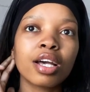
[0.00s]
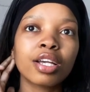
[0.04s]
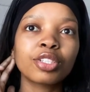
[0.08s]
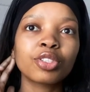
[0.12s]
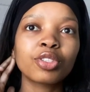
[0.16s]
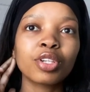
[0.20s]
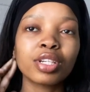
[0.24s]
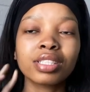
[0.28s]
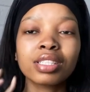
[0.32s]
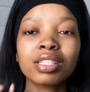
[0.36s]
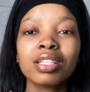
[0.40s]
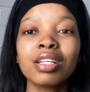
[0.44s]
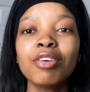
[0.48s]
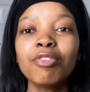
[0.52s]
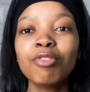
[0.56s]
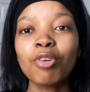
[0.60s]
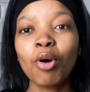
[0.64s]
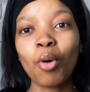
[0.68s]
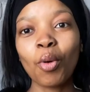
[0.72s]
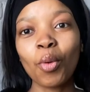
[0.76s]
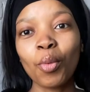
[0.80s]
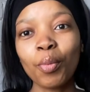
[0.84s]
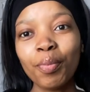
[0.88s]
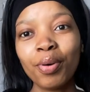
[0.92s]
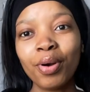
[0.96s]
So I still have
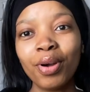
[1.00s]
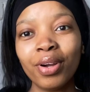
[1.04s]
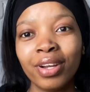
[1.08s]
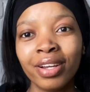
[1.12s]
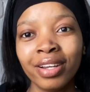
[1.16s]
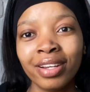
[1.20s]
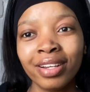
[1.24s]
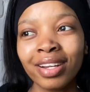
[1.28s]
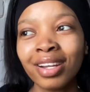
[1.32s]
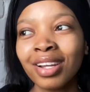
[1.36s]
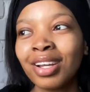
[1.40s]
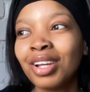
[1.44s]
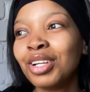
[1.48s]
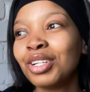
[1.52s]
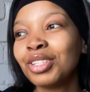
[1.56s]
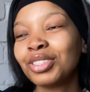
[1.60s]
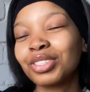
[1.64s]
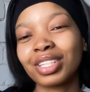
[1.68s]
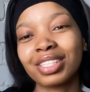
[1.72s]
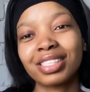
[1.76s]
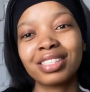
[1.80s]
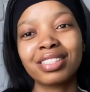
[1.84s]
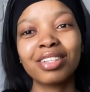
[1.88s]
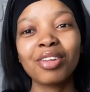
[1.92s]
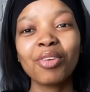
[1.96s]
hope. So
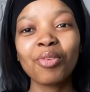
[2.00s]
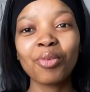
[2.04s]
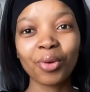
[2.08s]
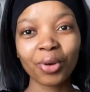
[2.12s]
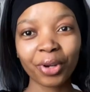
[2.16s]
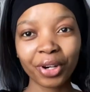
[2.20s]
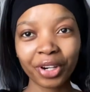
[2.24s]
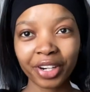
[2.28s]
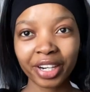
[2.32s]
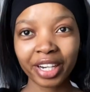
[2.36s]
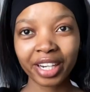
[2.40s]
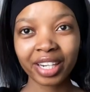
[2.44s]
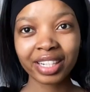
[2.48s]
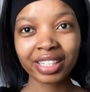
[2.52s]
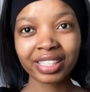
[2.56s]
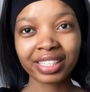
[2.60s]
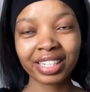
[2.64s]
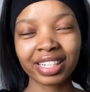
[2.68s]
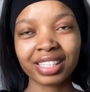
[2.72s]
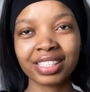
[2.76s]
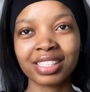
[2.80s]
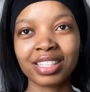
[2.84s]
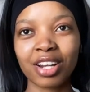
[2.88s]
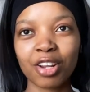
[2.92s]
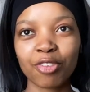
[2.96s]
I still water it
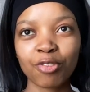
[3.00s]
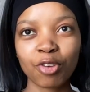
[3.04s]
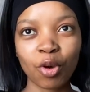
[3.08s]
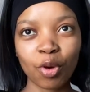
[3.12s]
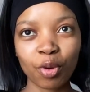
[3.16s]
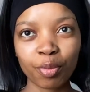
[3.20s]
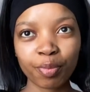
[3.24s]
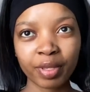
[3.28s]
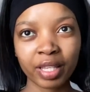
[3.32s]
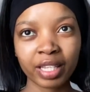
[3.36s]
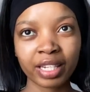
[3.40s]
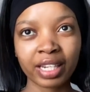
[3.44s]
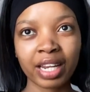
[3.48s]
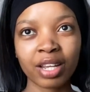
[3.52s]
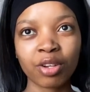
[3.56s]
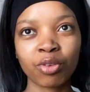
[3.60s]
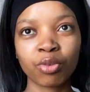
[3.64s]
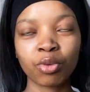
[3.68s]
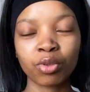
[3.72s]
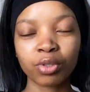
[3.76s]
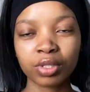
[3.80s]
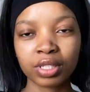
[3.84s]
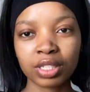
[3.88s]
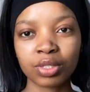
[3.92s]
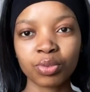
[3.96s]
and I still have hope that like
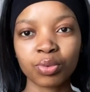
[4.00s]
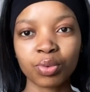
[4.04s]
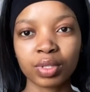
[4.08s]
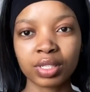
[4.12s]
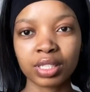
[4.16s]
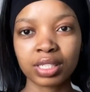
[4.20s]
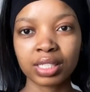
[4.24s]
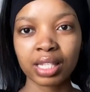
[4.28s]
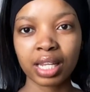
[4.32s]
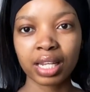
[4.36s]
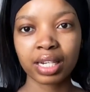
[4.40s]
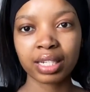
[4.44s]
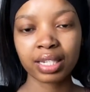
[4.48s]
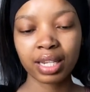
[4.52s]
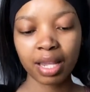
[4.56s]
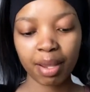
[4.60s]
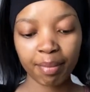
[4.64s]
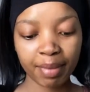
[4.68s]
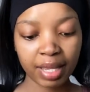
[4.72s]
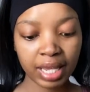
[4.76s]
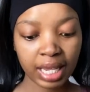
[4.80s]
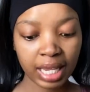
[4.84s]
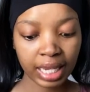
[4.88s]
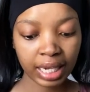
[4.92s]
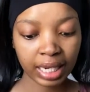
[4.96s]
roses will start
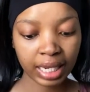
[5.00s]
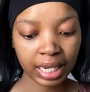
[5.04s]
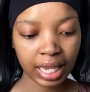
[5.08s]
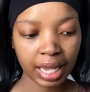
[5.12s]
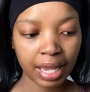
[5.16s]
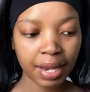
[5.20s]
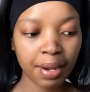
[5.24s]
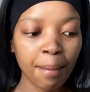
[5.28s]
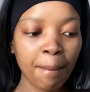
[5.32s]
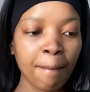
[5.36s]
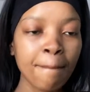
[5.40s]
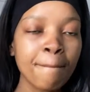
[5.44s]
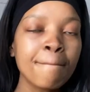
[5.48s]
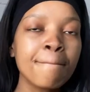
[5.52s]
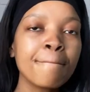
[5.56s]
coming in again.